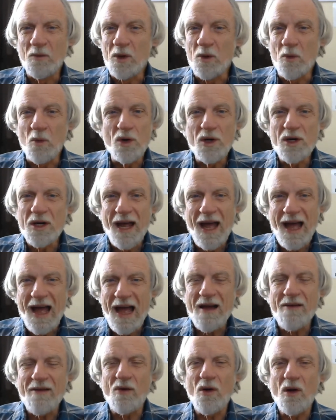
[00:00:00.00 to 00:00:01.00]
We wouldn't
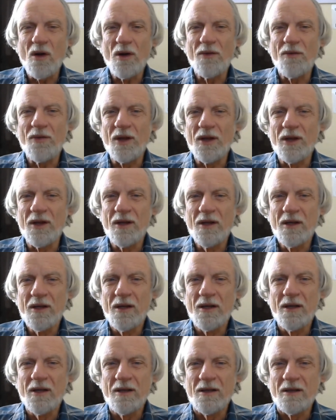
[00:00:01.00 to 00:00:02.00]
have all of the
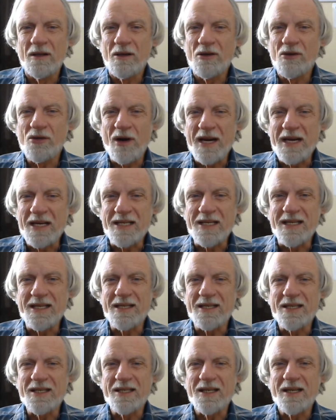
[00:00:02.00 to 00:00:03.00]

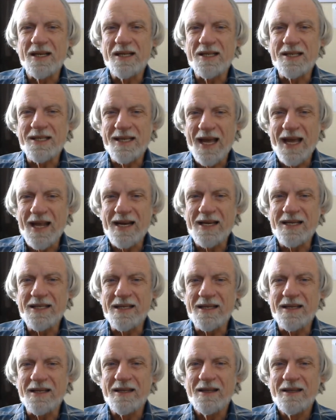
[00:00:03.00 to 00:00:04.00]
craziness and
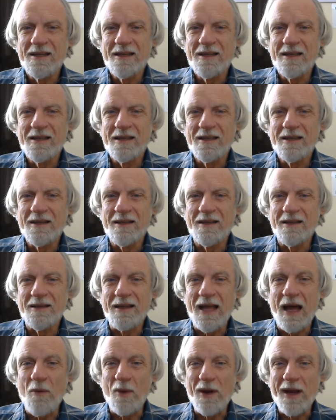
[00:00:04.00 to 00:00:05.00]
insanity
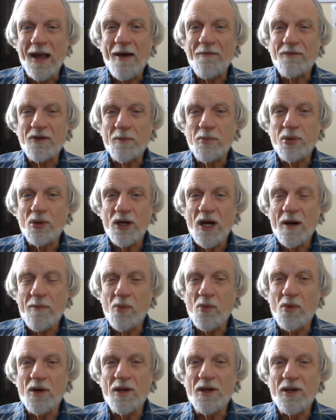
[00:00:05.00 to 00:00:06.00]
that we have to put
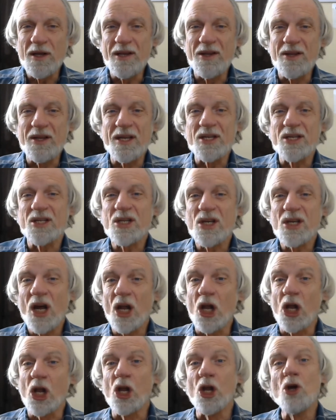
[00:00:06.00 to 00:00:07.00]
up with in this
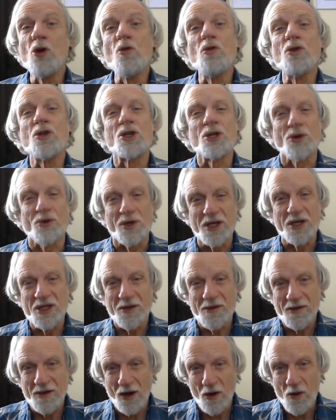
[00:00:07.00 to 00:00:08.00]
illusory,
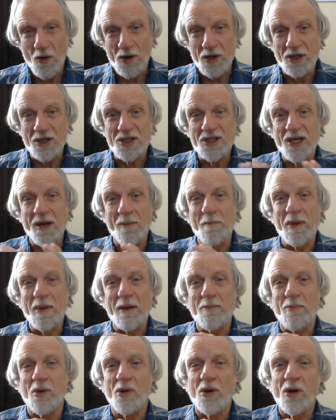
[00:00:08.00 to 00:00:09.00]
according to some
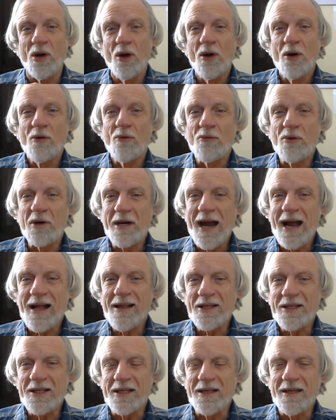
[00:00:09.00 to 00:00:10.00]
people,
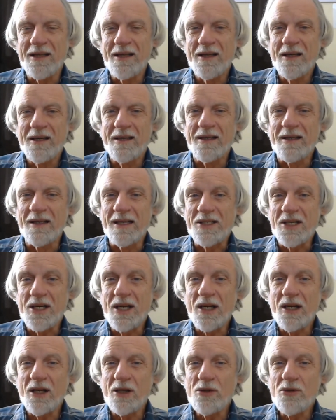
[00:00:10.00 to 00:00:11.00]
reality. Is it
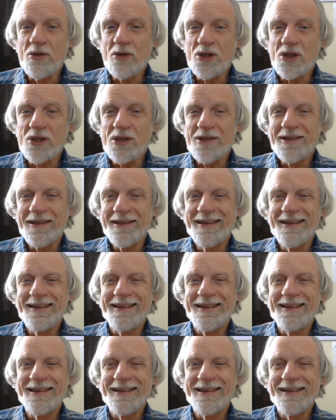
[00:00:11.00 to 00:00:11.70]
an illusion?